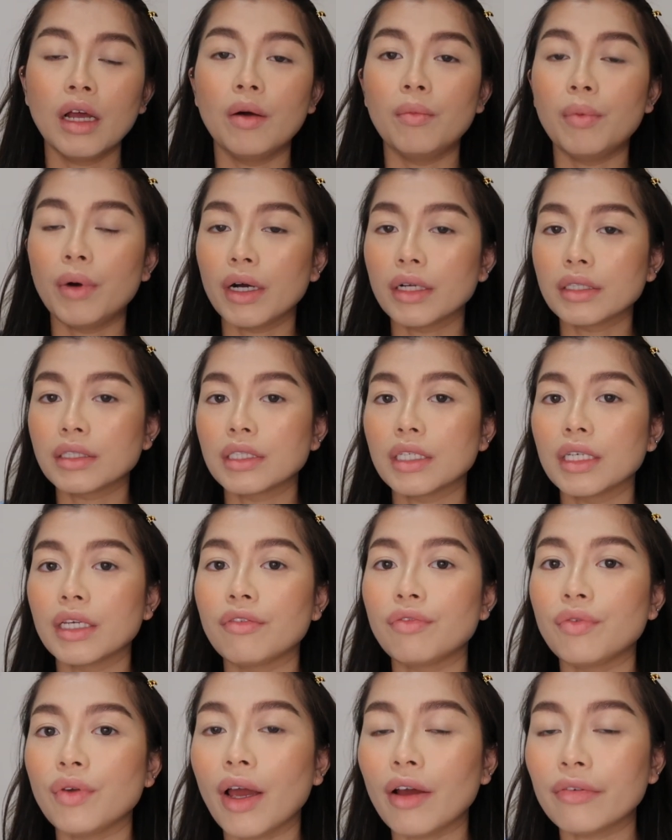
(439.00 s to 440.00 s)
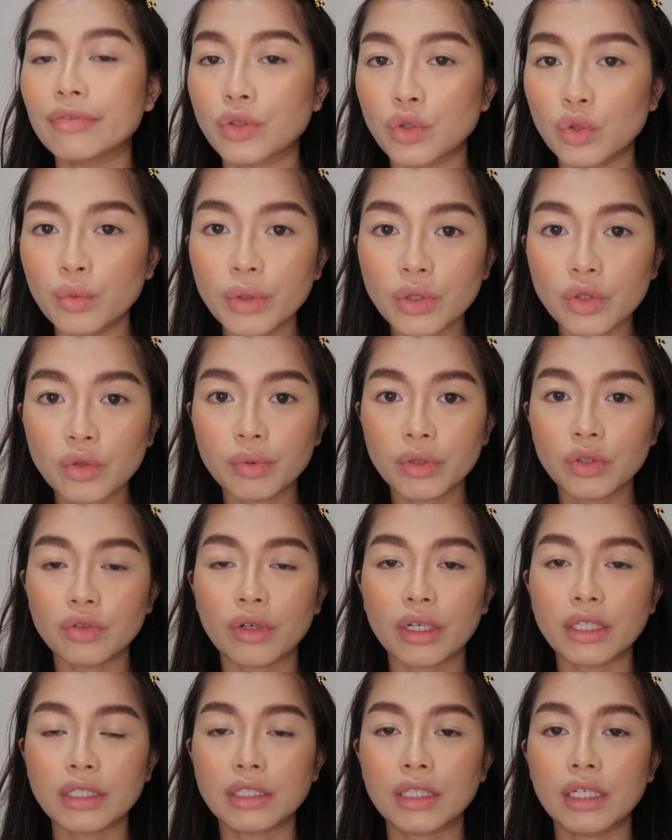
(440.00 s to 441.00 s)
But if you have super
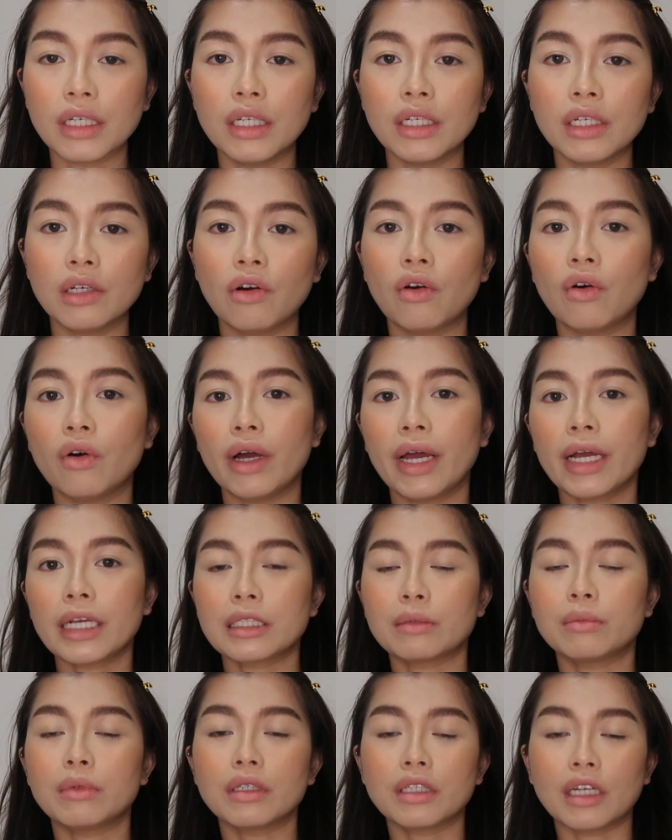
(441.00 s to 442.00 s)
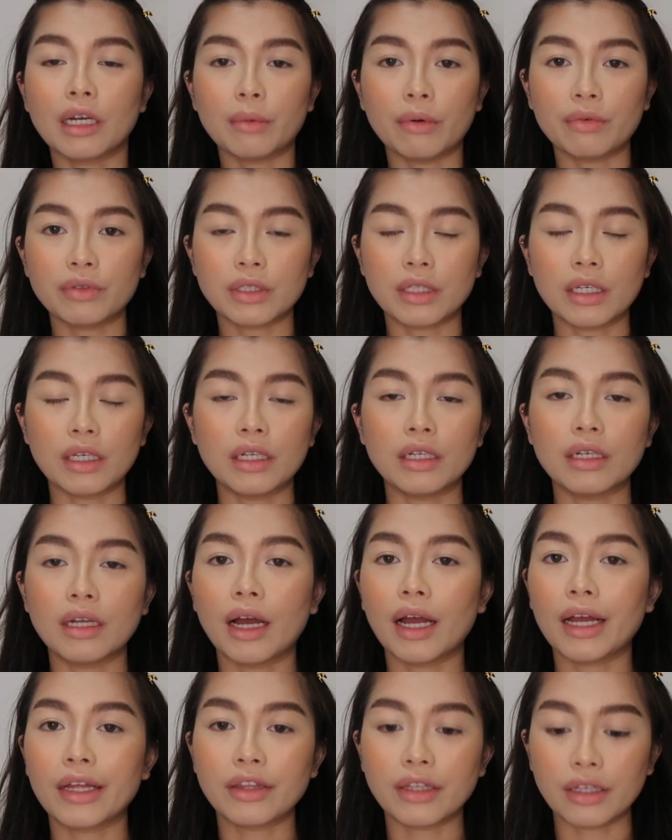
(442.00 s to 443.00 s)
dry skin or eczema type of skin,
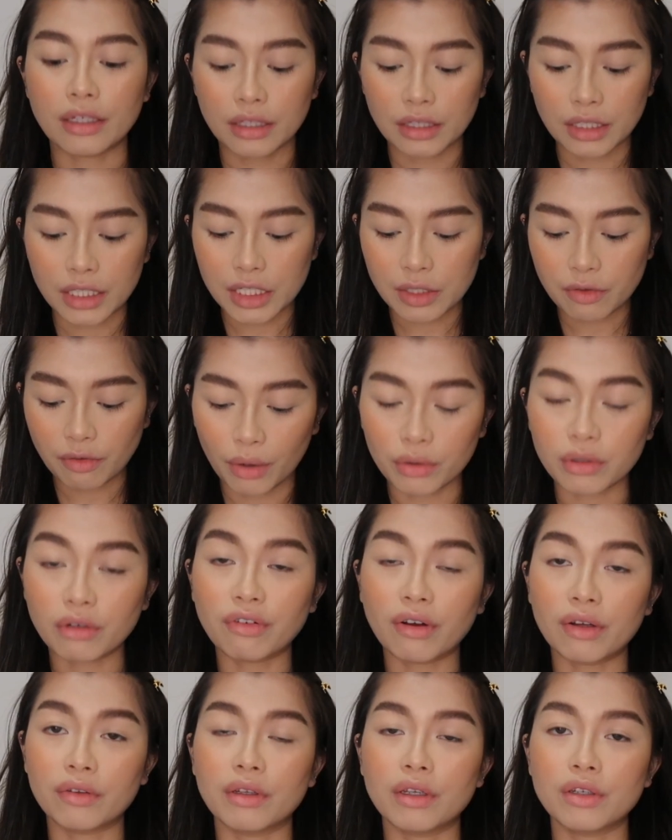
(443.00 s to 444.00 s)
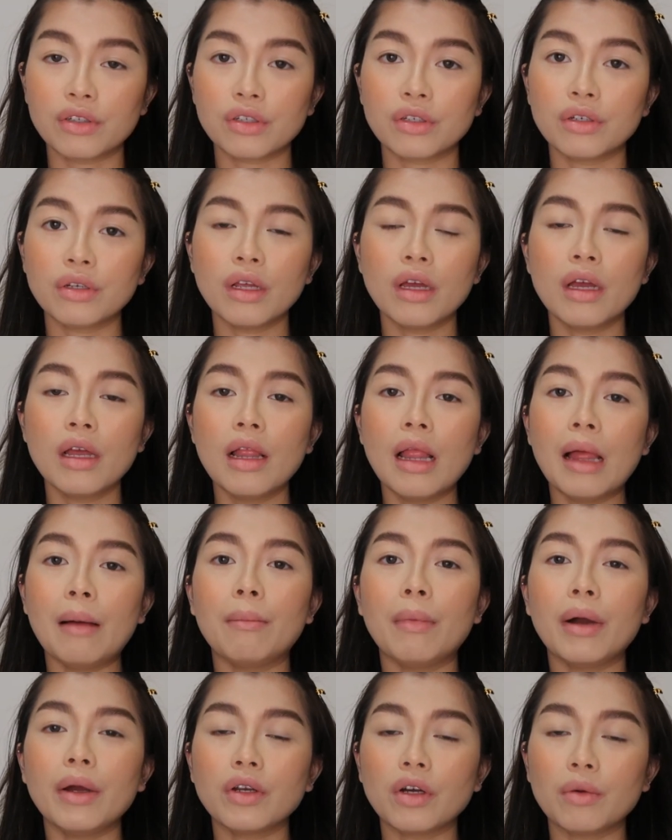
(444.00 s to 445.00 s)
I think this powder foundation
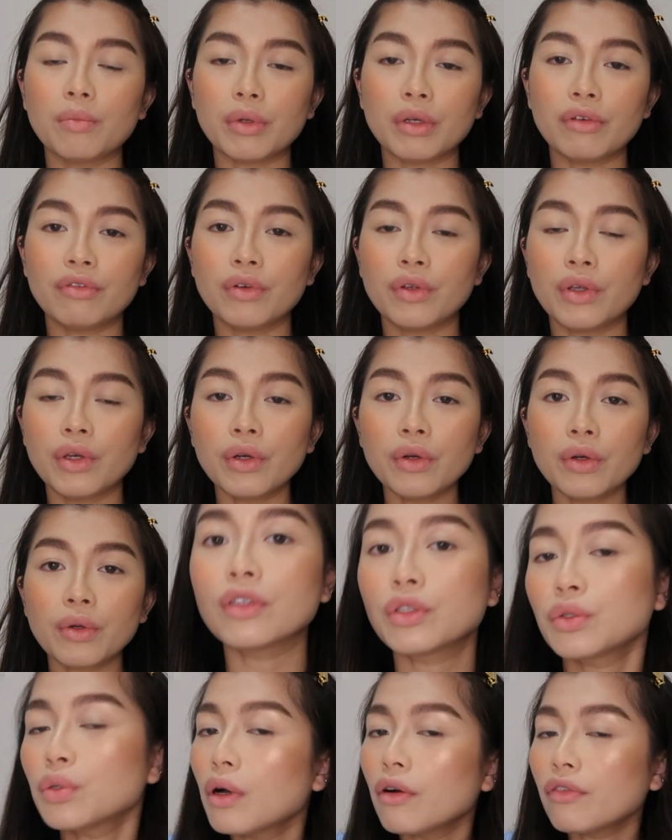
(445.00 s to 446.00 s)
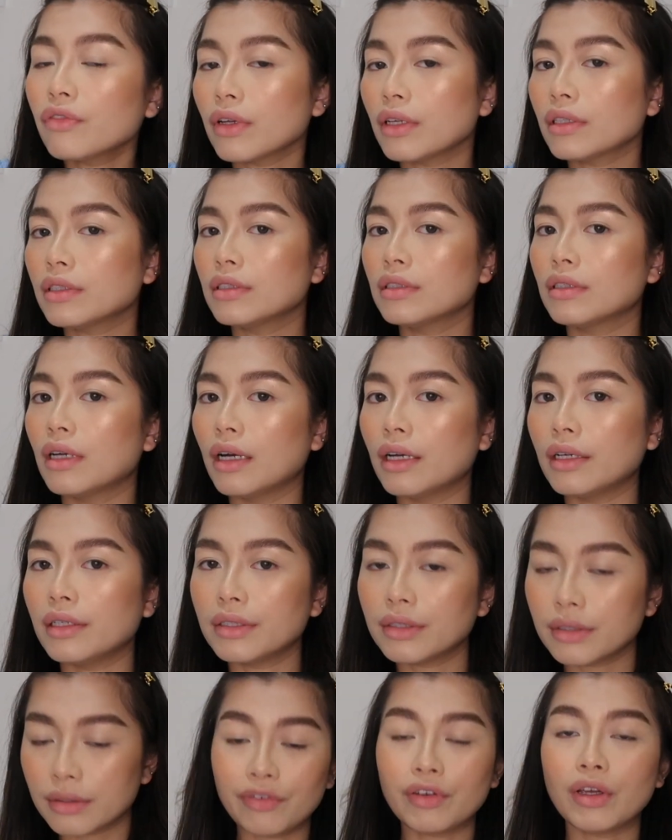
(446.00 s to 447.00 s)
might not be for you. For
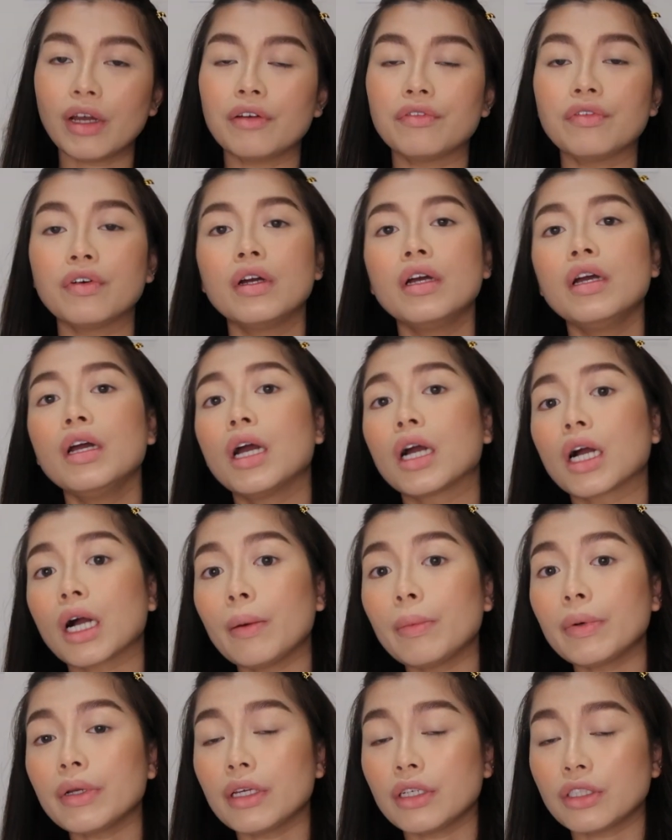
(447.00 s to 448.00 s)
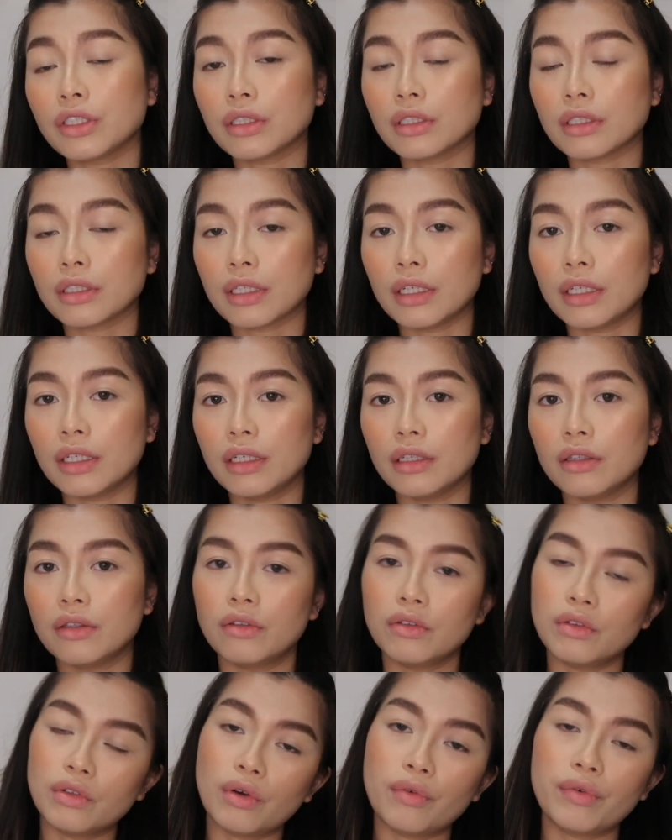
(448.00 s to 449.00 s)
$12.99, if you have combination
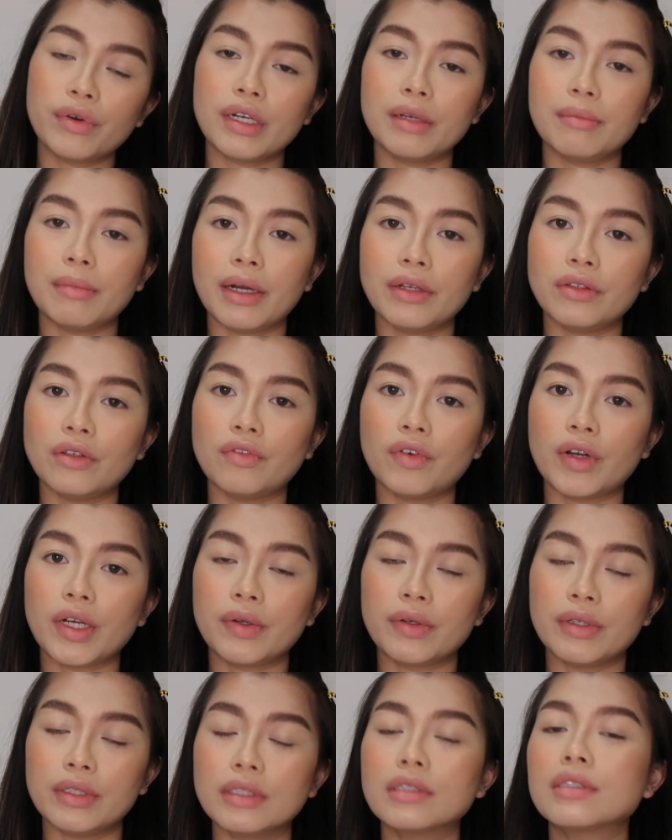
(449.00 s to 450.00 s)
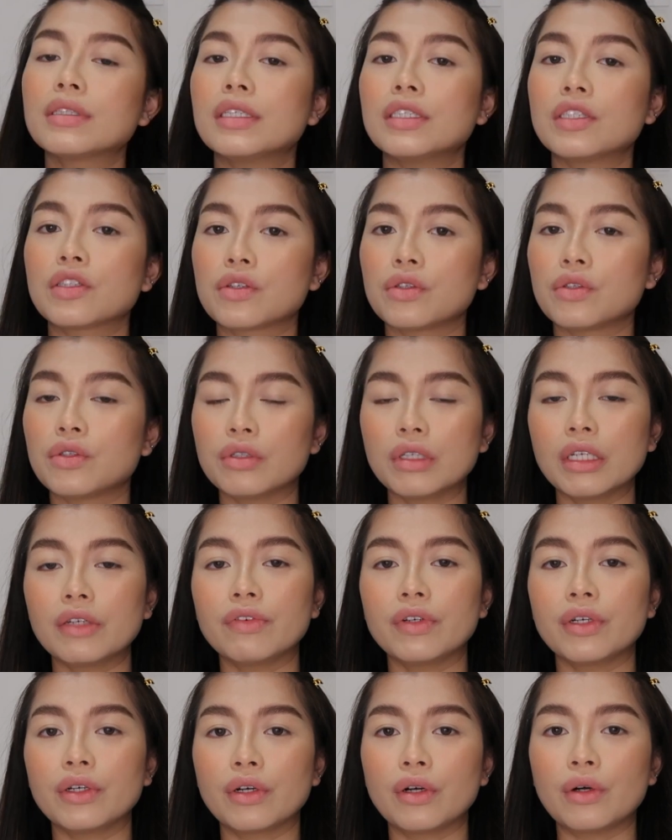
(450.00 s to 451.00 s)
skin, don't really mind the fragrance, it's good to give
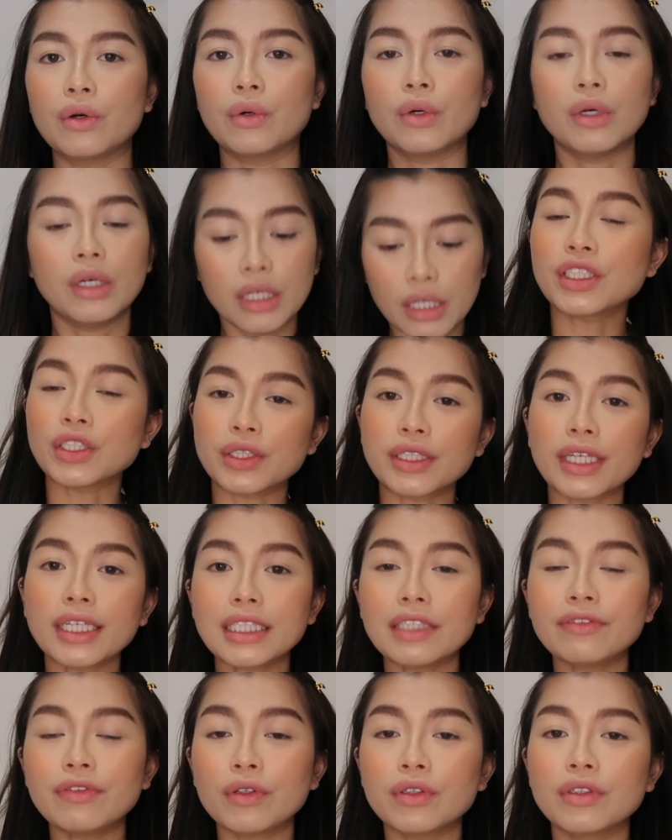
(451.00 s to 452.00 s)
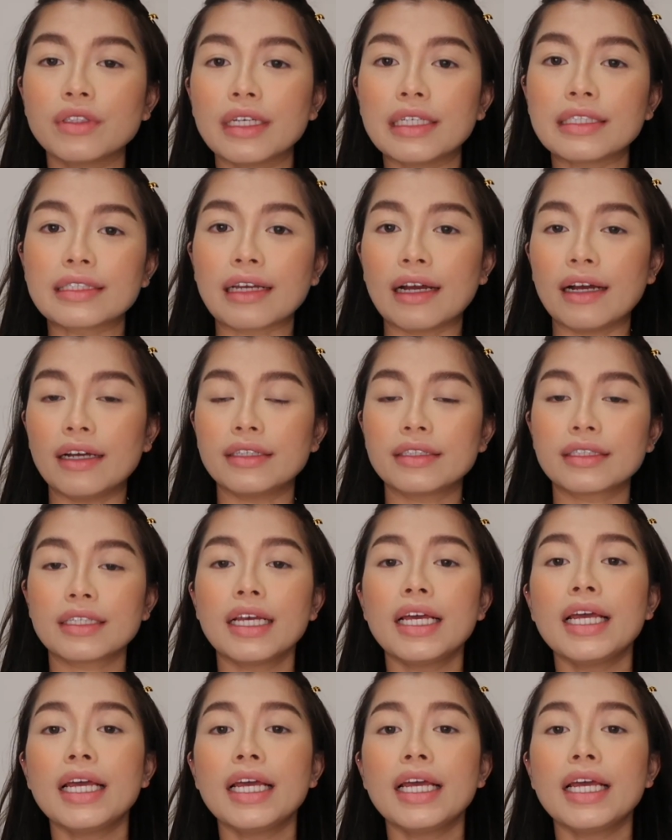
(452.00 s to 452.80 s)
it a go. So that's it for today's guys.